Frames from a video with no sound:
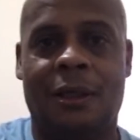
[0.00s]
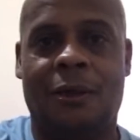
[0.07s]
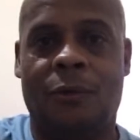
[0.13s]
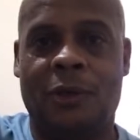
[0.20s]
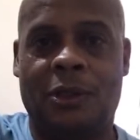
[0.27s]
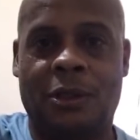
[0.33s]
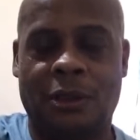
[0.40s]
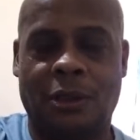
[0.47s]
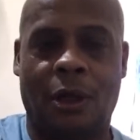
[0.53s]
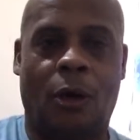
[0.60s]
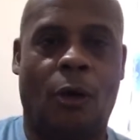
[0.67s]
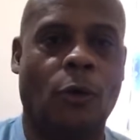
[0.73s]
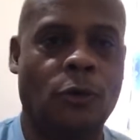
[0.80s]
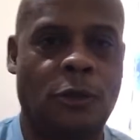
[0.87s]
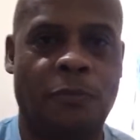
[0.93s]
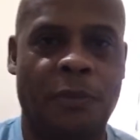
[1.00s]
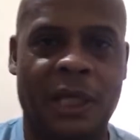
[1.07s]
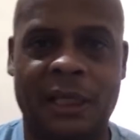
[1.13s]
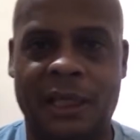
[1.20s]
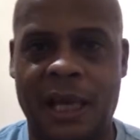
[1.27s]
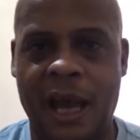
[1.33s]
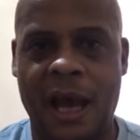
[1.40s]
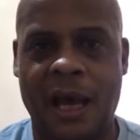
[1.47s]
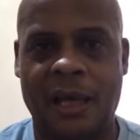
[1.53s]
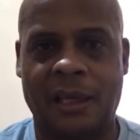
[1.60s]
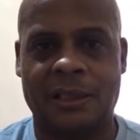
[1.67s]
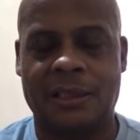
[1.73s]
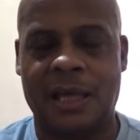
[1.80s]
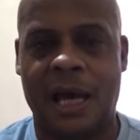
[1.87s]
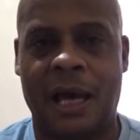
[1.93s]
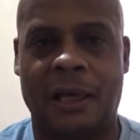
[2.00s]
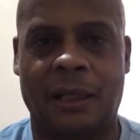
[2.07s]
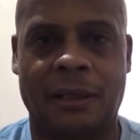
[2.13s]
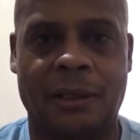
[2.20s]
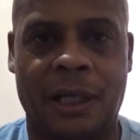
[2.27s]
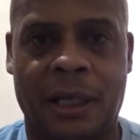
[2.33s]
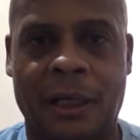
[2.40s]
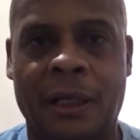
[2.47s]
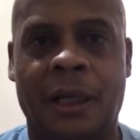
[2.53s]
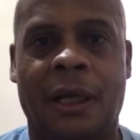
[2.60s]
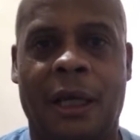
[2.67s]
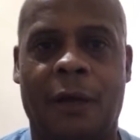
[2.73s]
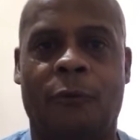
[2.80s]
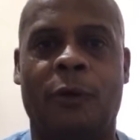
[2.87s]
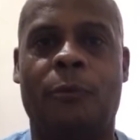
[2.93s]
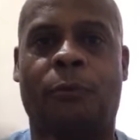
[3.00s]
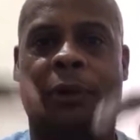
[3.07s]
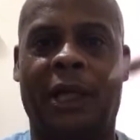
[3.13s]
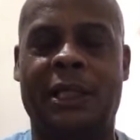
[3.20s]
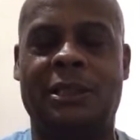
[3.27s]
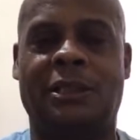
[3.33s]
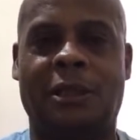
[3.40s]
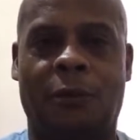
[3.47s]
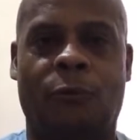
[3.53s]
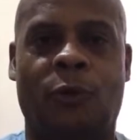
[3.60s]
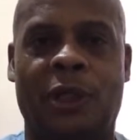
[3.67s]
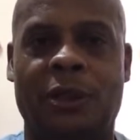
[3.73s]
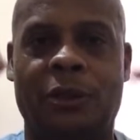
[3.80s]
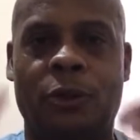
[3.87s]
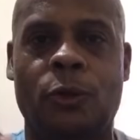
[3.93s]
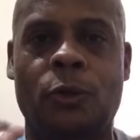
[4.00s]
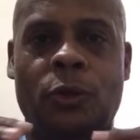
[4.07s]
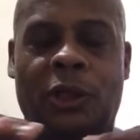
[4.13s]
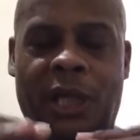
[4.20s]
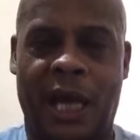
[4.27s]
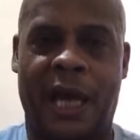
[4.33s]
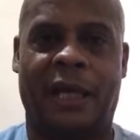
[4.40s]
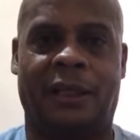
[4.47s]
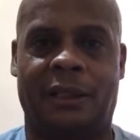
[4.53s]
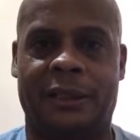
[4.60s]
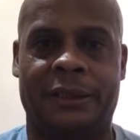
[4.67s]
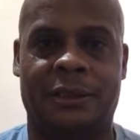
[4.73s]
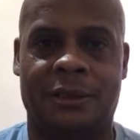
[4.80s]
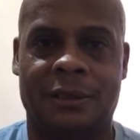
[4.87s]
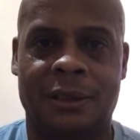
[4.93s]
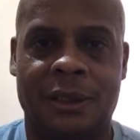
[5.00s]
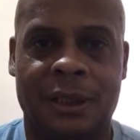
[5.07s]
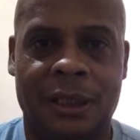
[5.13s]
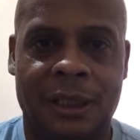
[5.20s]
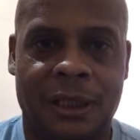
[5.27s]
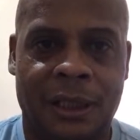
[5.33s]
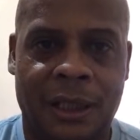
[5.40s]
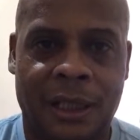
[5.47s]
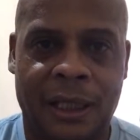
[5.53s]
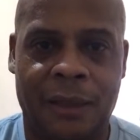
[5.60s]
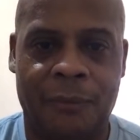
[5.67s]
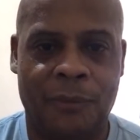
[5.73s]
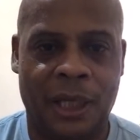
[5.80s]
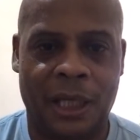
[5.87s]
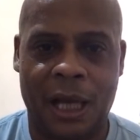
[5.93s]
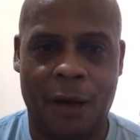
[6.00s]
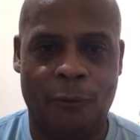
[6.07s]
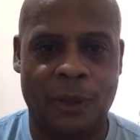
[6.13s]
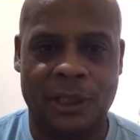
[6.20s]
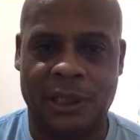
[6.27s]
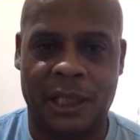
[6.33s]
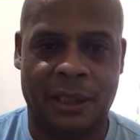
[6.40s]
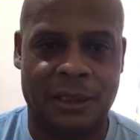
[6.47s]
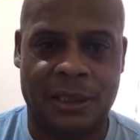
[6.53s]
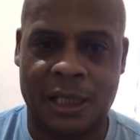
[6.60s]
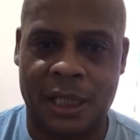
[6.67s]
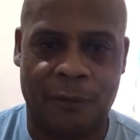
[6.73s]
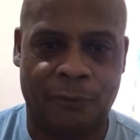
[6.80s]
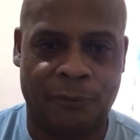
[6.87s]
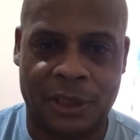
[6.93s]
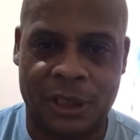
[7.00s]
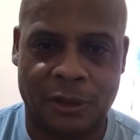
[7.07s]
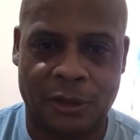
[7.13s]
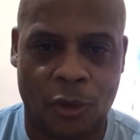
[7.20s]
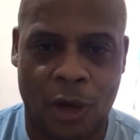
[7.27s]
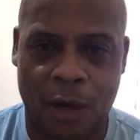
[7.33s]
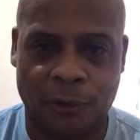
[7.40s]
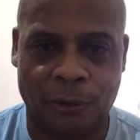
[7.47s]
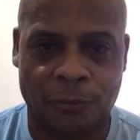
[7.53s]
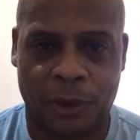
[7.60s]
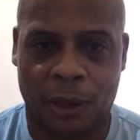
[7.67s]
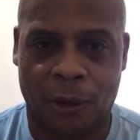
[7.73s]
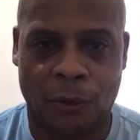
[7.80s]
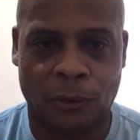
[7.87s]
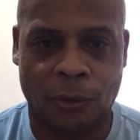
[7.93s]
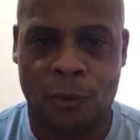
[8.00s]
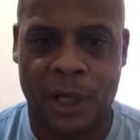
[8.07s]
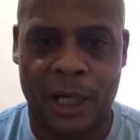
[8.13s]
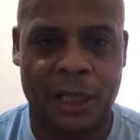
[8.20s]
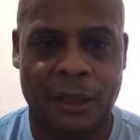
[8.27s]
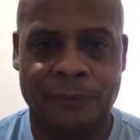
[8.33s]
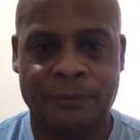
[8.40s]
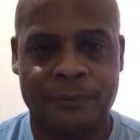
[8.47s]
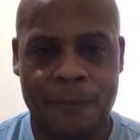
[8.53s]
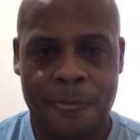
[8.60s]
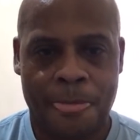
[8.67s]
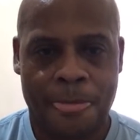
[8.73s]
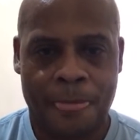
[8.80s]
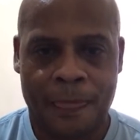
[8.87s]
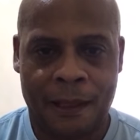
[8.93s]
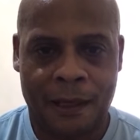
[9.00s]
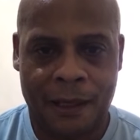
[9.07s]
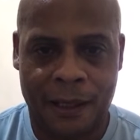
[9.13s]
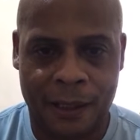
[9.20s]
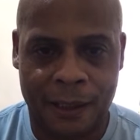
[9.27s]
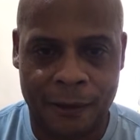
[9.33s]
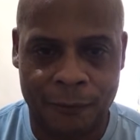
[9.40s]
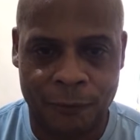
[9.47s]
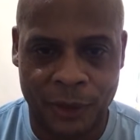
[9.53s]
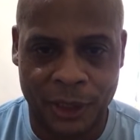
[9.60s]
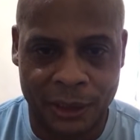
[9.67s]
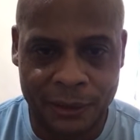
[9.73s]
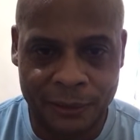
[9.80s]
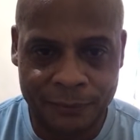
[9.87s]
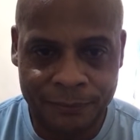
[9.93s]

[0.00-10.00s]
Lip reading: We took the old spent catalyst out of there and replaced it with new catalyst. And man, I went down to San Francisco. I was blown away, really.